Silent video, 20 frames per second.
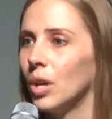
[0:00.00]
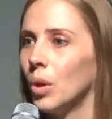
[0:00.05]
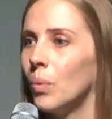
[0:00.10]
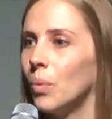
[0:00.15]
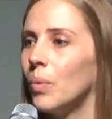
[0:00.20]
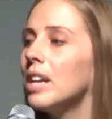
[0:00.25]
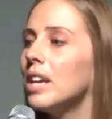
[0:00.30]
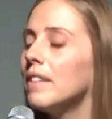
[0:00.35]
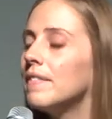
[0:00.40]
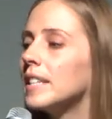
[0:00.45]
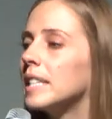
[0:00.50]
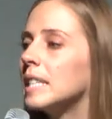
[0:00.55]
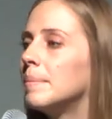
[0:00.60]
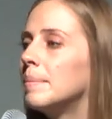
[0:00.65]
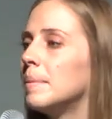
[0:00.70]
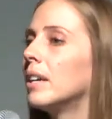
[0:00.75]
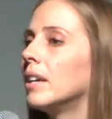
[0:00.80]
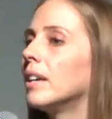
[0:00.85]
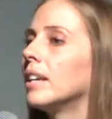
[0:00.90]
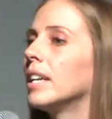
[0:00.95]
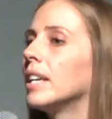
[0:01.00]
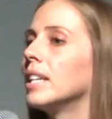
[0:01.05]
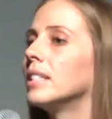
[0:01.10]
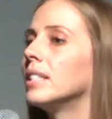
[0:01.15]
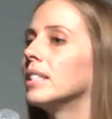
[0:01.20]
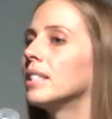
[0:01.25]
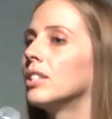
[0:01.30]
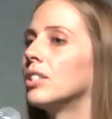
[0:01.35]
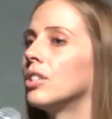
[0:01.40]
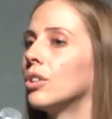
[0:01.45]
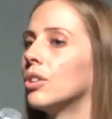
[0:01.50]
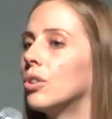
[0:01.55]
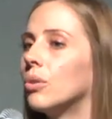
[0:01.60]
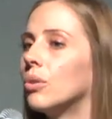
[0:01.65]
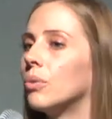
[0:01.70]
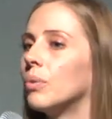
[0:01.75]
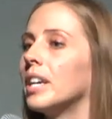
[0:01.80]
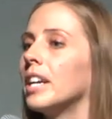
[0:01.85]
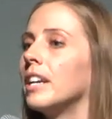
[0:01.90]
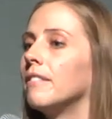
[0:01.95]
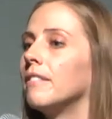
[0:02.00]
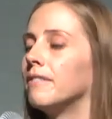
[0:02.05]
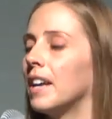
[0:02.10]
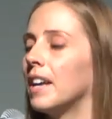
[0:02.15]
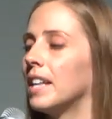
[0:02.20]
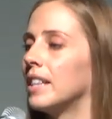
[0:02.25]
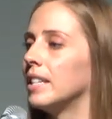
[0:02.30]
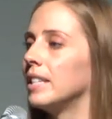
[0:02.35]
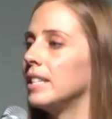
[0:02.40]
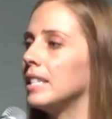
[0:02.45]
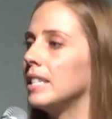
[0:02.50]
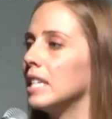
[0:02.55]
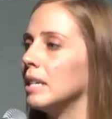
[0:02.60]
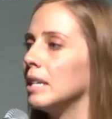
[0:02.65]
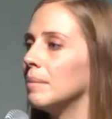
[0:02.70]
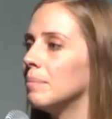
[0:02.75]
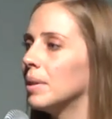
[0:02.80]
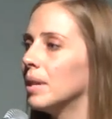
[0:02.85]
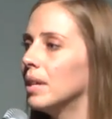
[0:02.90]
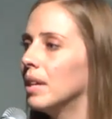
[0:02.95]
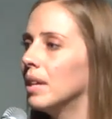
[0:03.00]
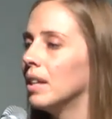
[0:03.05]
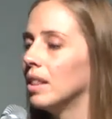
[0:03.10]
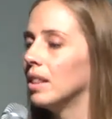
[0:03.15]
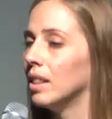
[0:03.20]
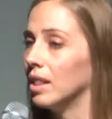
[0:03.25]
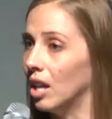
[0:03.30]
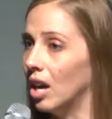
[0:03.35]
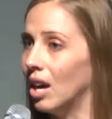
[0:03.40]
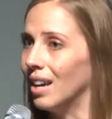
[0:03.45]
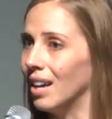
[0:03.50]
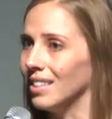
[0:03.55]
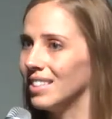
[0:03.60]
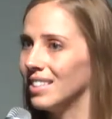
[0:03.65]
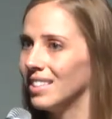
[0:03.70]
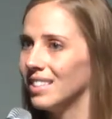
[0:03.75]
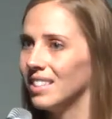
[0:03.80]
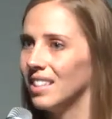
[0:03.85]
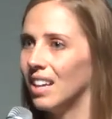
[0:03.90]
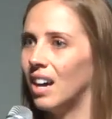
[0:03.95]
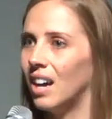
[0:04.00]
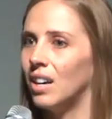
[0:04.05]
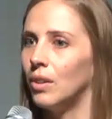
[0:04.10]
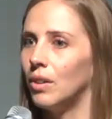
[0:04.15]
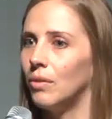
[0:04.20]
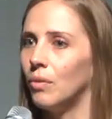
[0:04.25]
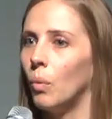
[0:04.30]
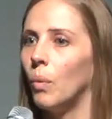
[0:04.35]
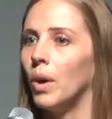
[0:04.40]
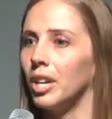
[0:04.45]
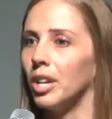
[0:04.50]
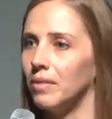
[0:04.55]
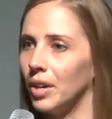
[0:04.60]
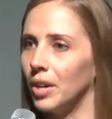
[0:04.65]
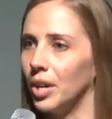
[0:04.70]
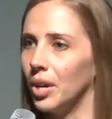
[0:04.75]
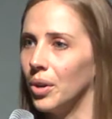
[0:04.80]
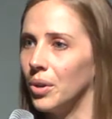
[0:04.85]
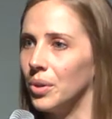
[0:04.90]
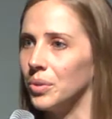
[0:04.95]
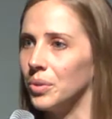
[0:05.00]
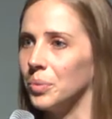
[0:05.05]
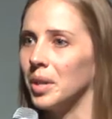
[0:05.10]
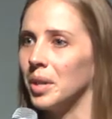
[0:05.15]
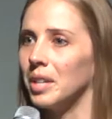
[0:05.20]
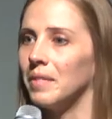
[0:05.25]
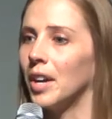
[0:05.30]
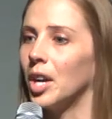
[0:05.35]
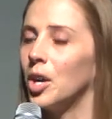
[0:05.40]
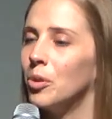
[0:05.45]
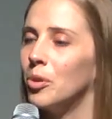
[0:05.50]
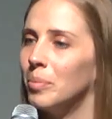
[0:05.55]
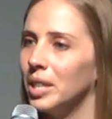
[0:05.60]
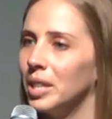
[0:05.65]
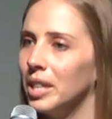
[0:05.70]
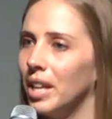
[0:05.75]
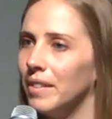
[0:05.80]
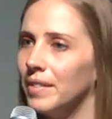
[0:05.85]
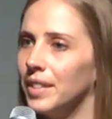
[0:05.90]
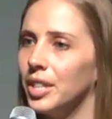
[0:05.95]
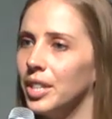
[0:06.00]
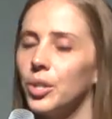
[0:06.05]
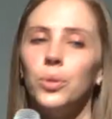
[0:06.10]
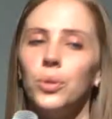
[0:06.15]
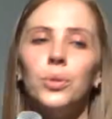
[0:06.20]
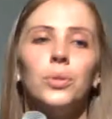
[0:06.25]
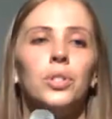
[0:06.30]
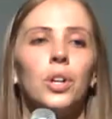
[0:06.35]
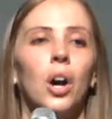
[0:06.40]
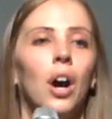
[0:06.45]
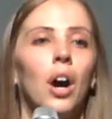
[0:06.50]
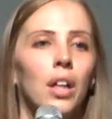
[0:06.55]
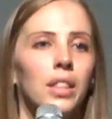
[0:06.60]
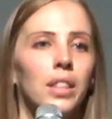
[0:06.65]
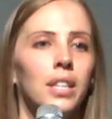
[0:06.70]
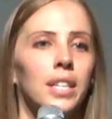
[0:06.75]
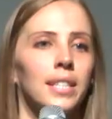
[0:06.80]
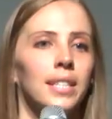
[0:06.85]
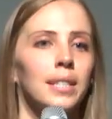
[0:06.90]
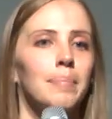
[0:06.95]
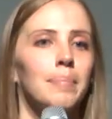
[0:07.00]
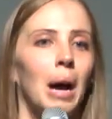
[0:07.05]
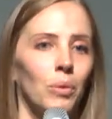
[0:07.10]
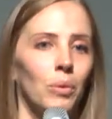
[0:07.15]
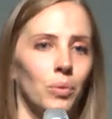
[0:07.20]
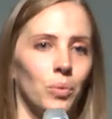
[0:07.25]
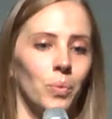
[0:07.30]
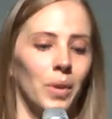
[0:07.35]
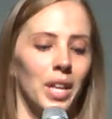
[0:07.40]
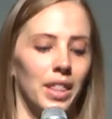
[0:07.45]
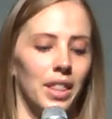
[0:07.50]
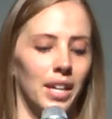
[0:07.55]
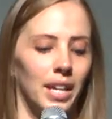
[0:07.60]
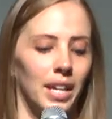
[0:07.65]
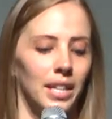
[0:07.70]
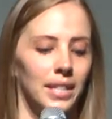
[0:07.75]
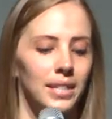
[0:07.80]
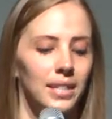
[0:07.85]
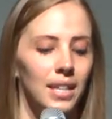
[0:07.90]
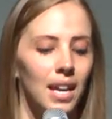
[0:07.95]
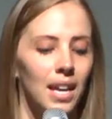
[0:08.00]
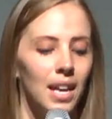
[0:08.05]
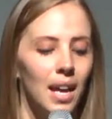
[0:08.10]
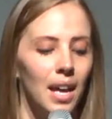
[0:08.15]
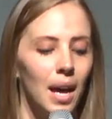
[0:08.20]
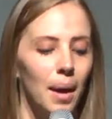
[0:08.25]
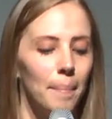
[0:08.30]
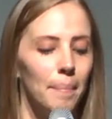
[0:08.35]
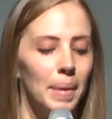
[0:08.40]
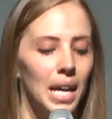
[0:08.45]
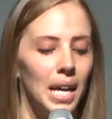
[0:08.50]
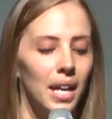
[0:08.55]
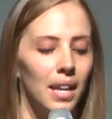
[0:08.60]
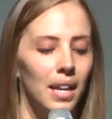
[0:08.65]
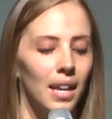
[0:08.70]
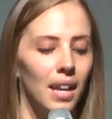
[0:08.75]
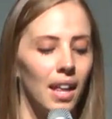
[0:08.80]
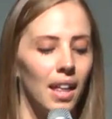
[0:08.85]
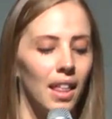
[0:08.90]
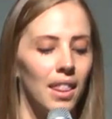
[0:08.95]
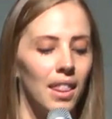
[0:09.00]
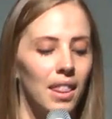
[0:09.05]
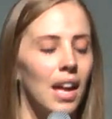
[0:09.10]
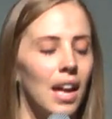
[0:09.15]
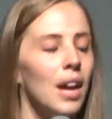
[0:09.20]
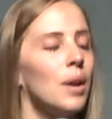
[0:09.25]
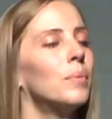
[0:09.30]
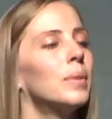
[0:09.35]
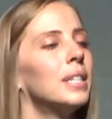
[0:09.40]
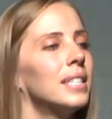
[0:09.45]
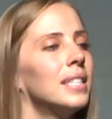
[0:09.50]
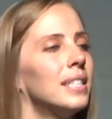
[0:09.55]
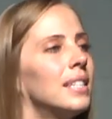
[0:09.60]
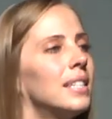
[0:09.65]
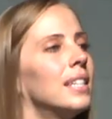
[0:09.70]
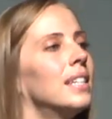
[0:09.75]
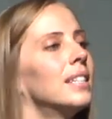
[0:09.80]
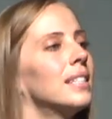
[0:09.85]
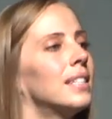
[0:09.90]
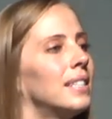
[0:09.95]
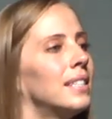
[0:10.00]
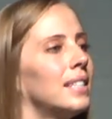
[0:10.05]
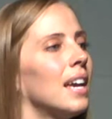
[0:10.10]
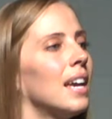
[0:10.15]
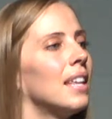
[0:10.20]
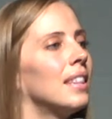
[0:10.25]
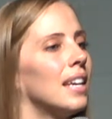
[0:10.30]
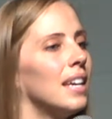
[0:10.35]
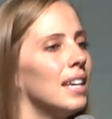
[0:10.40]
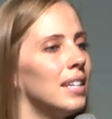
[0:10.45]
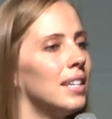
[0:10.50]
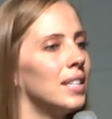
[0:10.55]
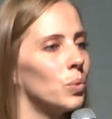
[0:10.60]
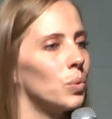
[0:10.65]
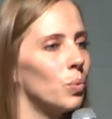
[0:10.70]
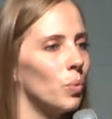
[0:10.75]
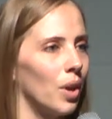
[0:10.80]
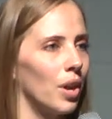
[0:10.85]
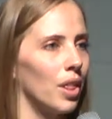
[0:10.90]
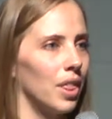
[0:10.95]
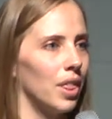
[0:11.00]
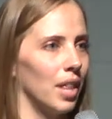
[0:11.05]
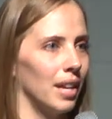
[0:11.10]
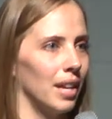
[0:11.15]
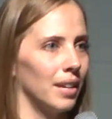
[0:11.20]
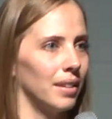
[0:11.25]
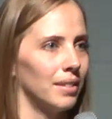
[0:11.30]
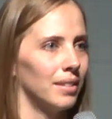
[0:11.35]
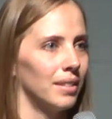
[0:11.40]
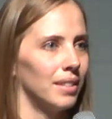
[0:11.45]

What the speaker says: We've experienced the grief and the deep loss of one of our own beloved who's on this mountain with us. But they would still say that it is worth it